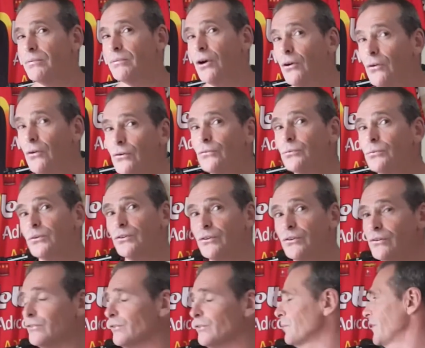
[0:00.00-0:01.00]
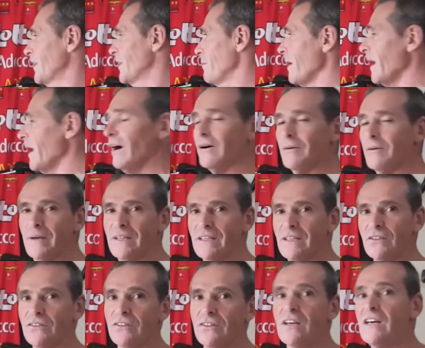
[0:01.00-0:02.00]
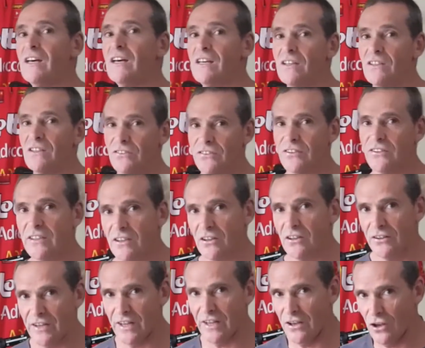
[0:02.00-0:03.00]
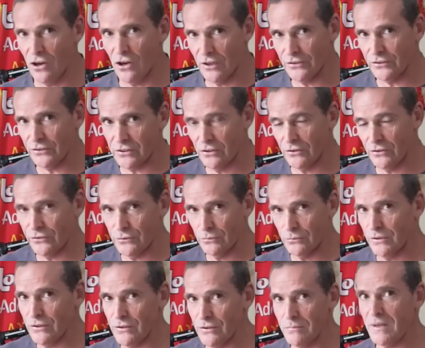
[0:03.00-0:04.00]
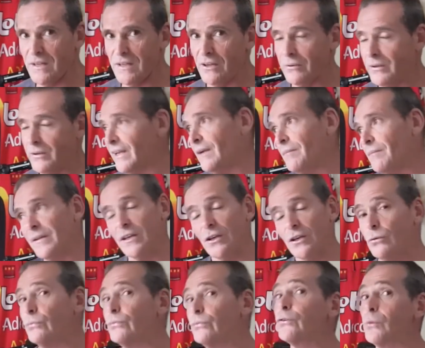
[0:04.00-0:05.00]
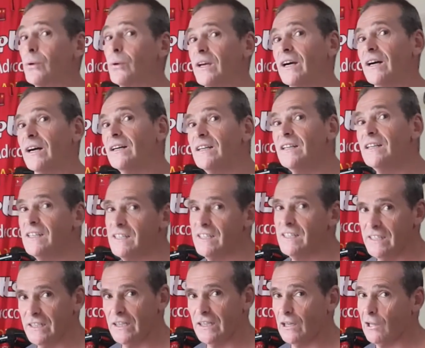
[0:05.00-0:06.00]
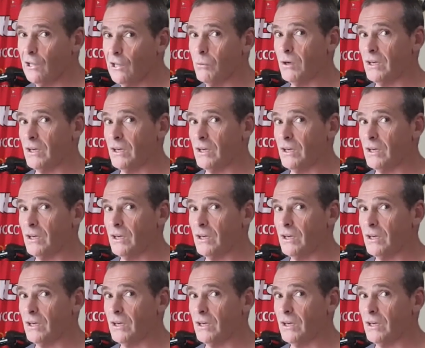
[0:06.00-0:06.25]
the pros would use it with their power meters, sitting on that nice constant rhythm, and they'll get up the hills quicker in a